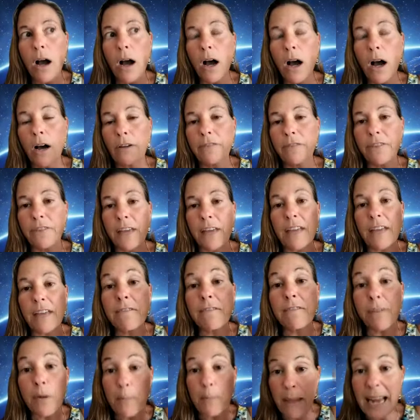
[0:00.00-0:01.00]
of
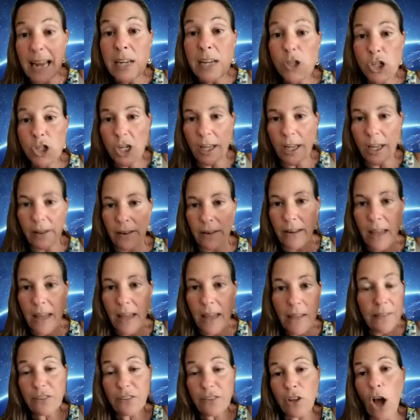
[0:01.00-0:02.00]
information
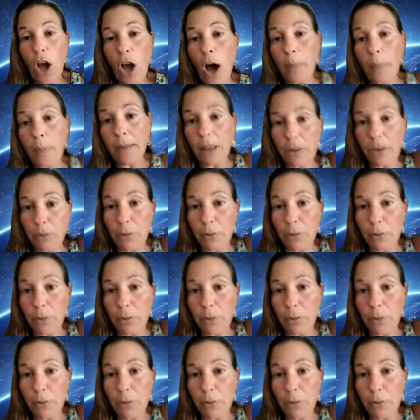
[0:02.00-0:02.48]
that's coming mm-hmm.